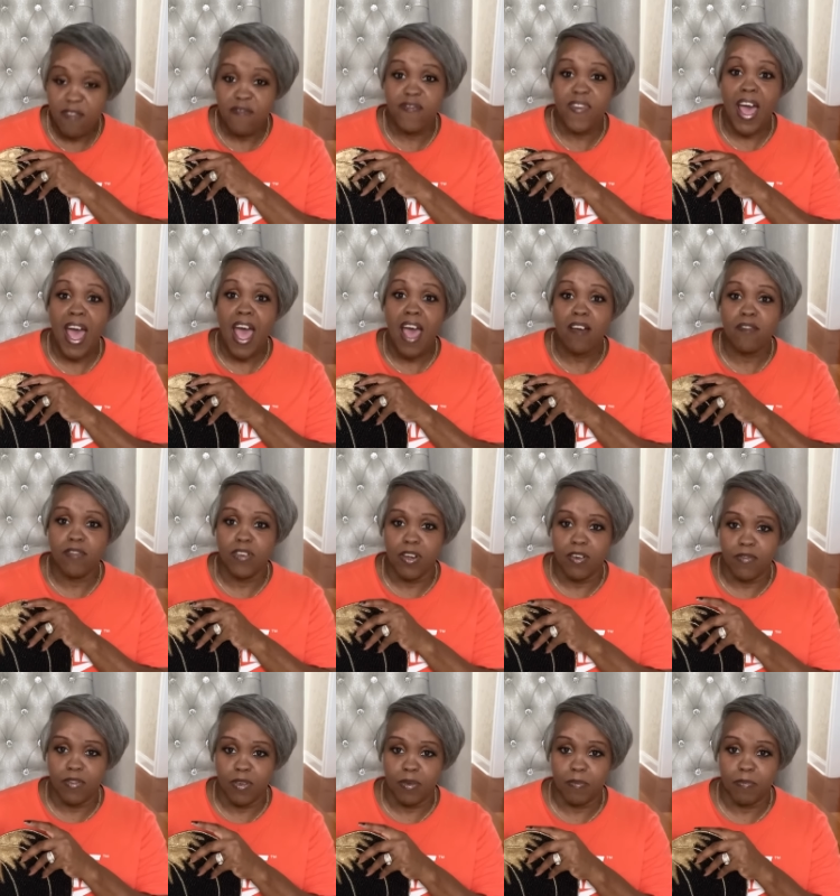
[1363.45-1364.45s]
five
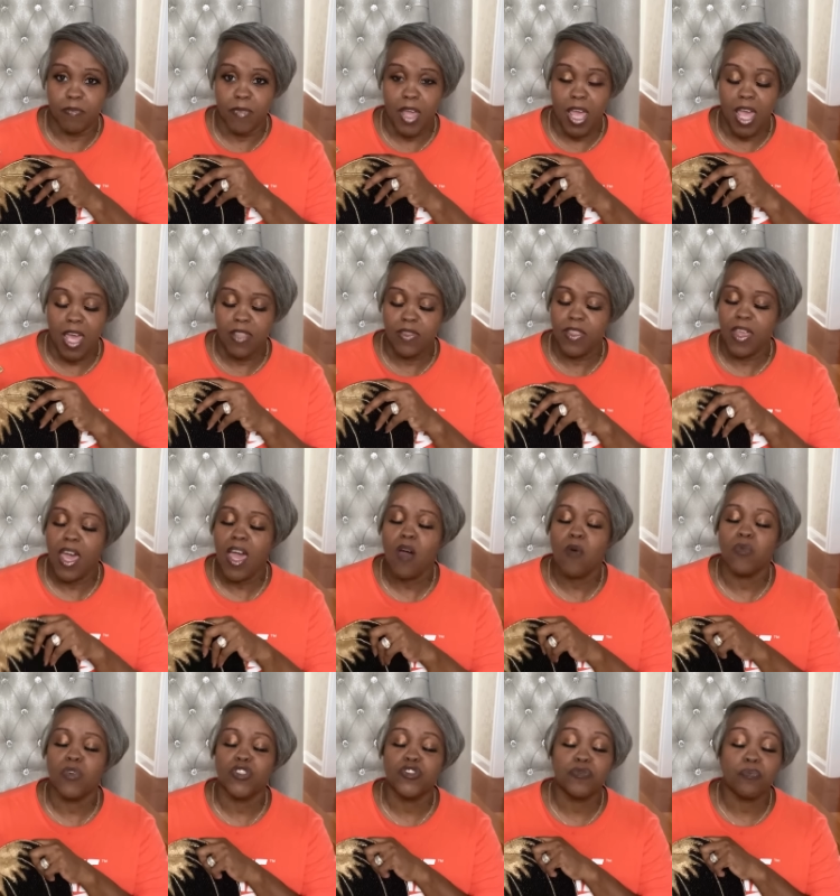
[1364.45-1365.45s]
of them, and that
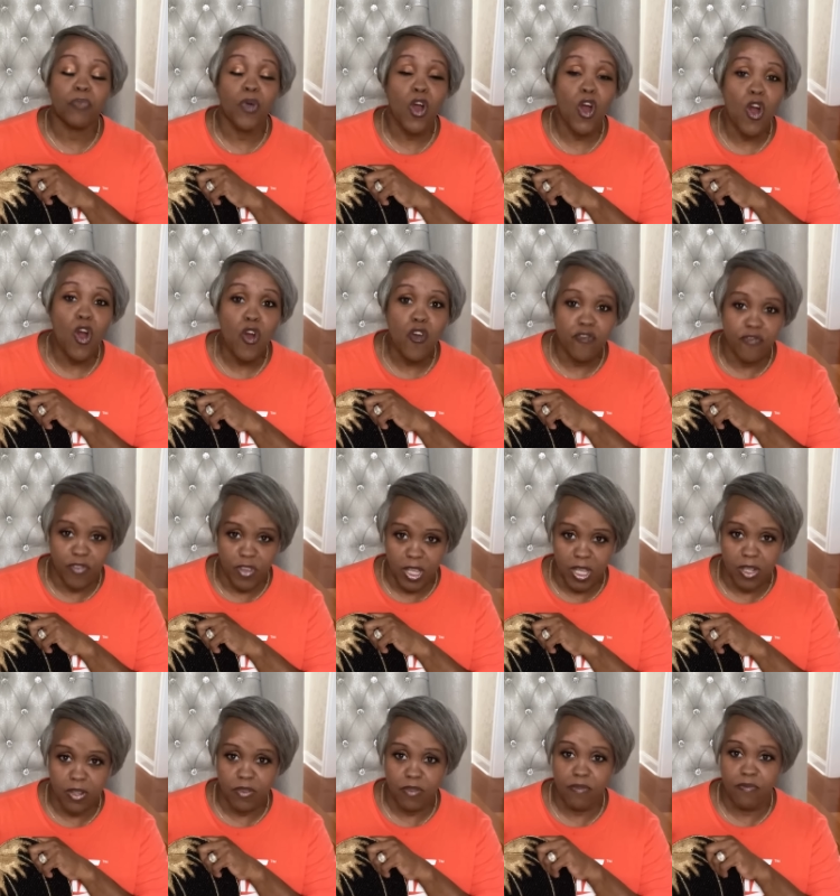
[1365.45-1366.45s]
was
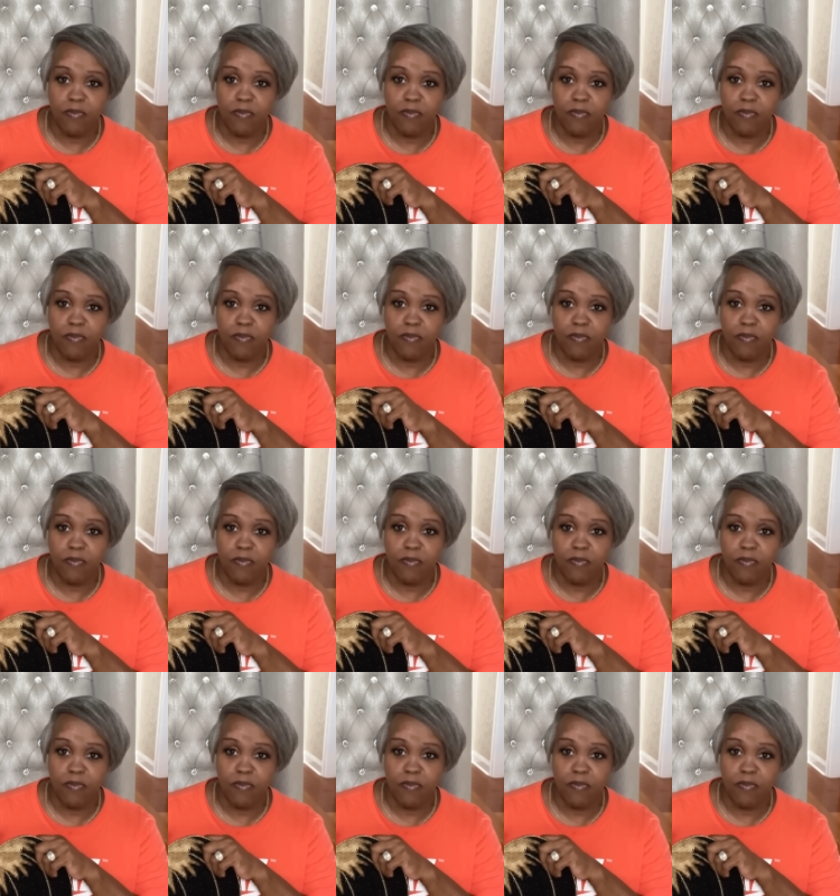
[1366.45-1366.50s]
perfect